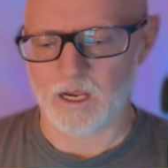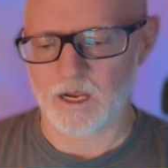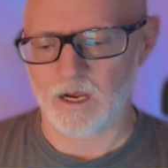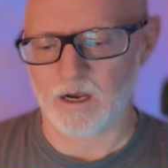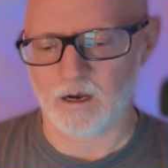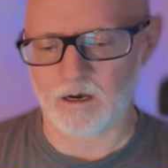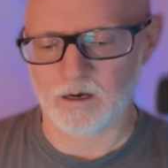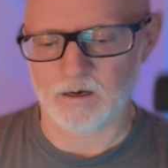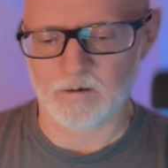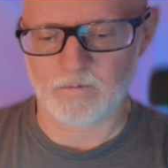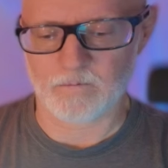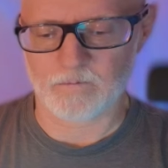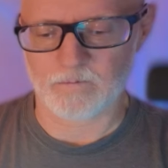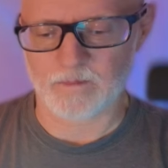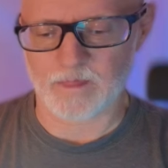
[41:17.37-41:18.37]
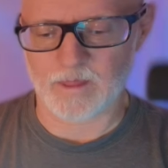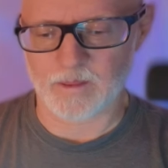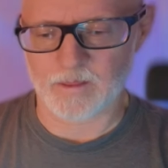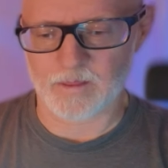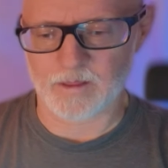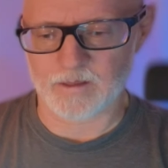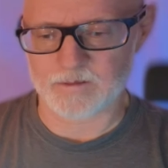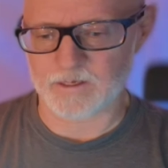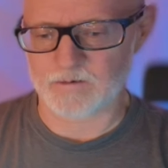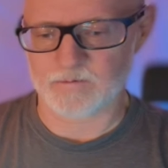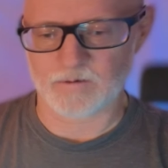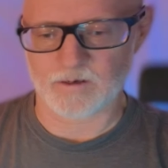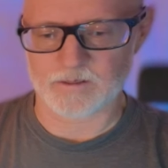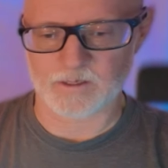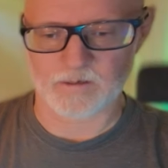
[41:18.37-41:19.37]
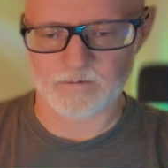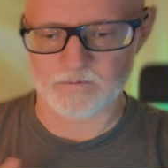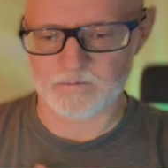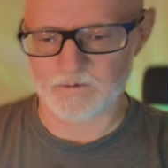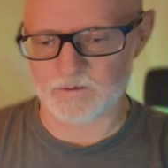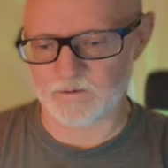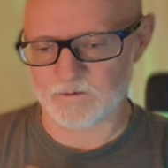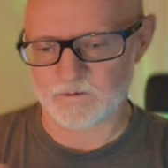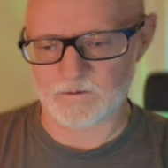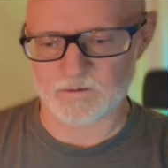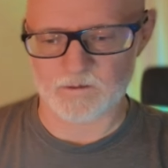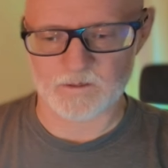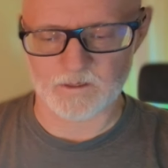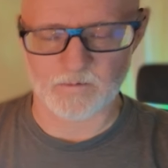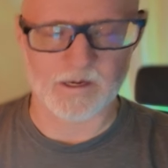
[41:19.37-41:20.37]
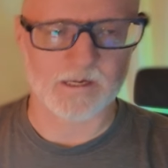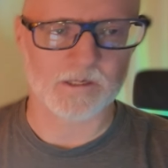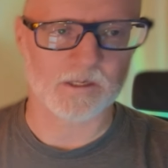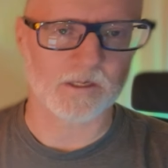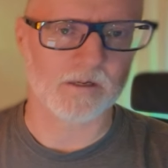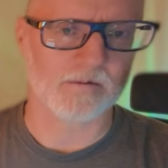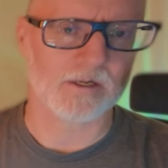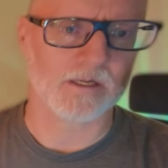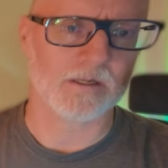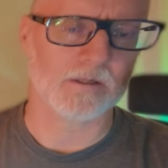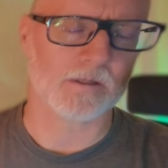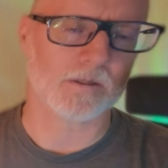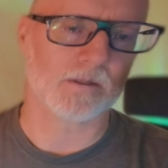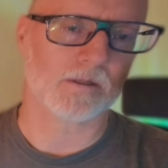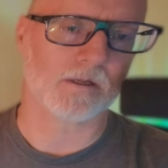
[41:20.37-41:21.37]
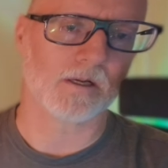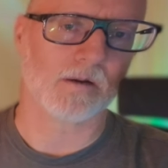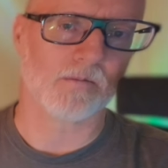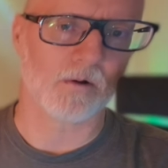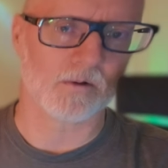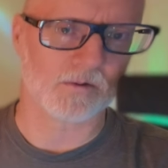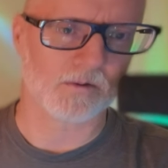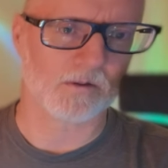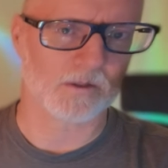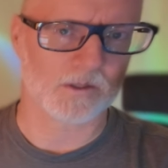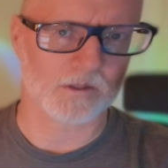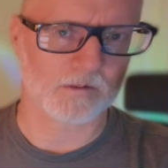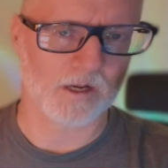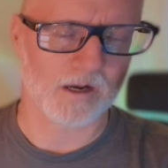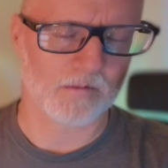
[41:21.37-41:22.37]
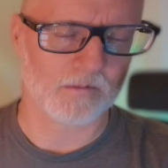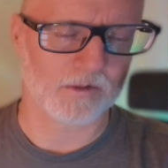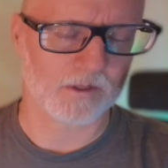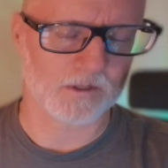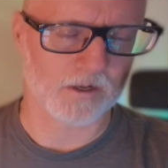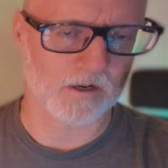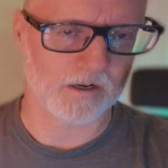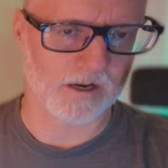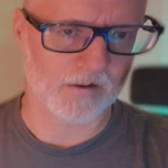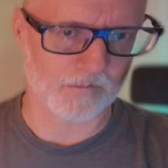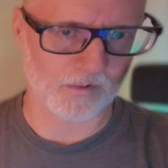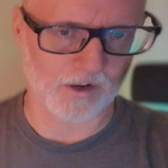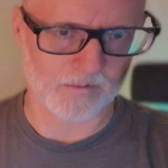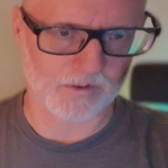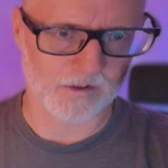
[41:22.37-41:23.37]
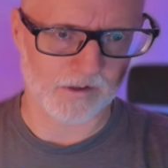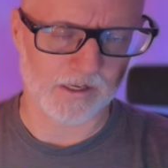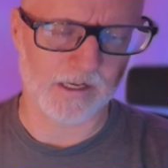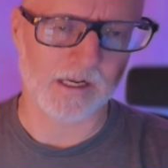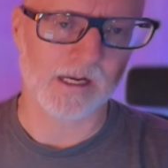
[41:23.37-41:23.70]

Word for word: Uh, as I as I the the summation of it is is that I've altered a stronger half primary